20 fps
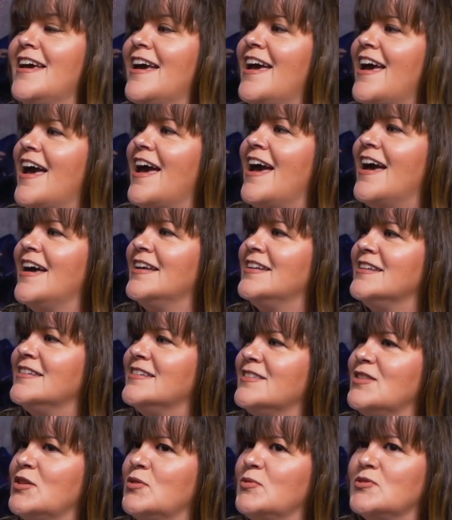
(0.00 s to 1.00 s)
Yeah. And
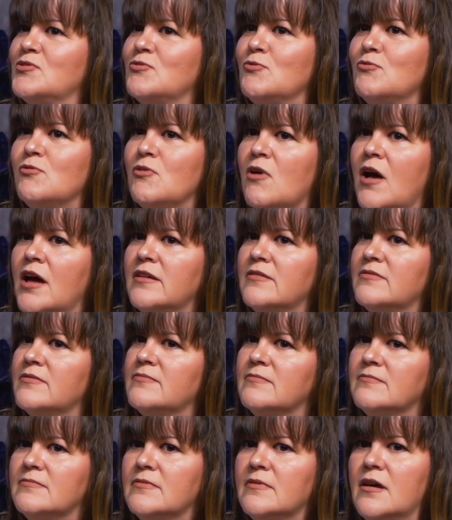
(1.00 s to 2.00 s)
there was a lot of
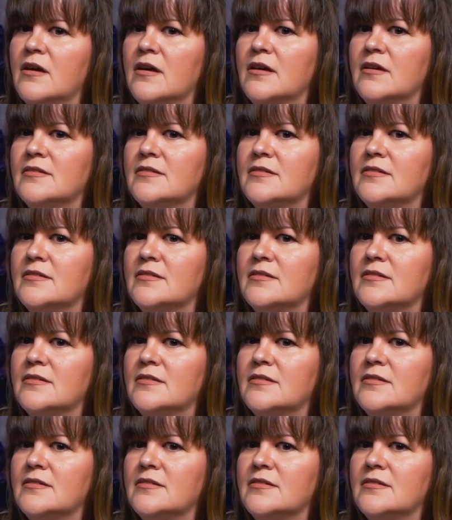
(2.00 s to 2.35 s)
Uh,